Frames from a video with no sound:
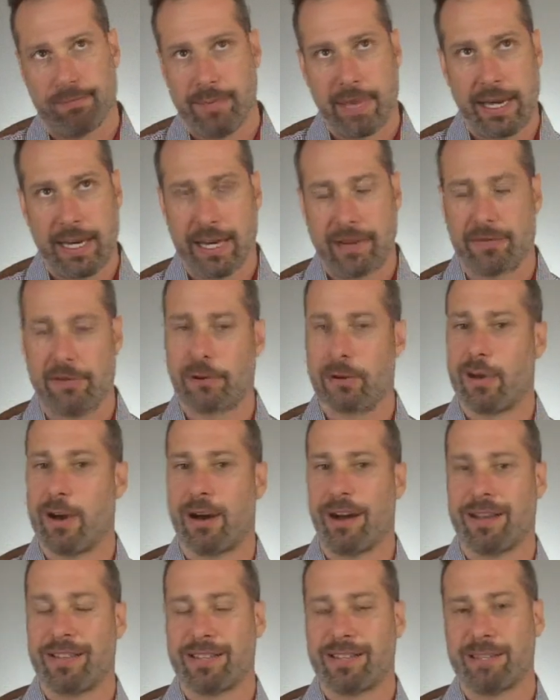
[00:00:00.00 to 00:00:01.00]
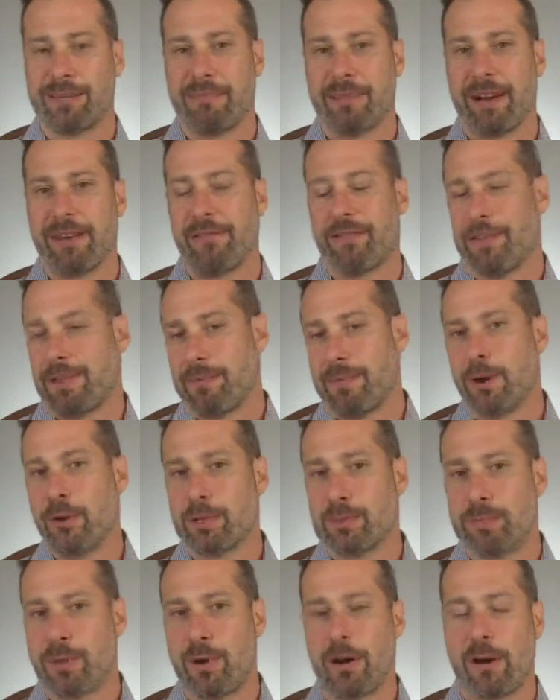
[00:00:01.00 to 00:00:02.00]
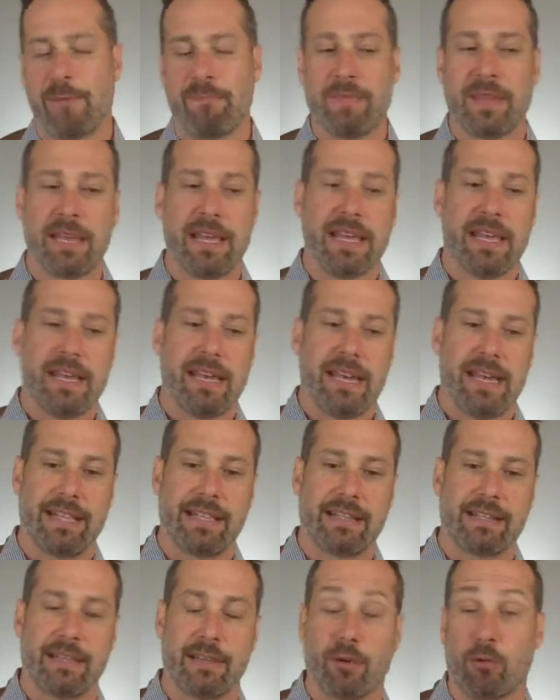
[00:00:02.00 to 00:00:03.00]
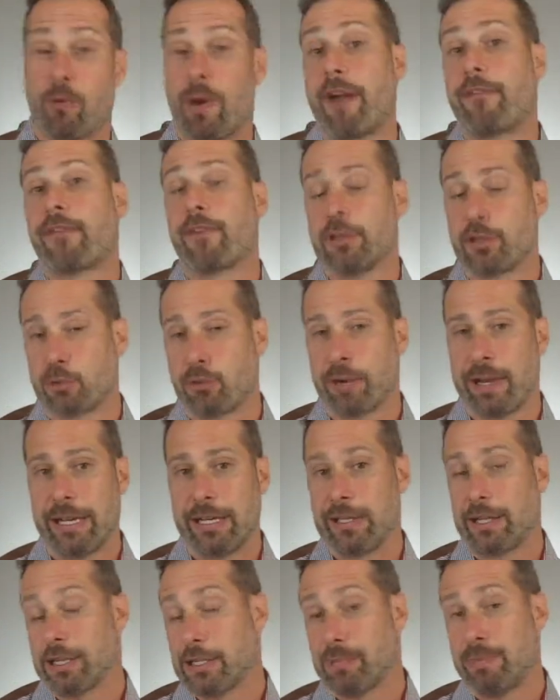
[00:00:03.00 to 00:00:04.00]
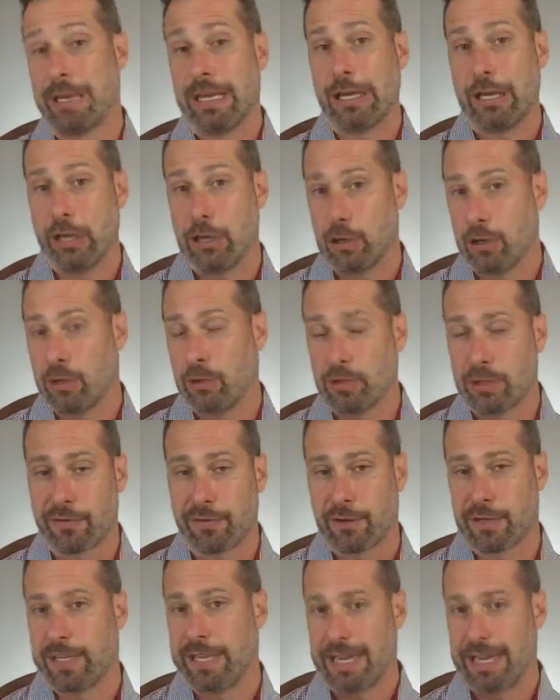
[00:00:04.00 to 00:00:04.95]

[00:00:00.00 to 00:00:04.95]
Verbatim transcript: many different causes, but for the most part, it's the reference range that's being used for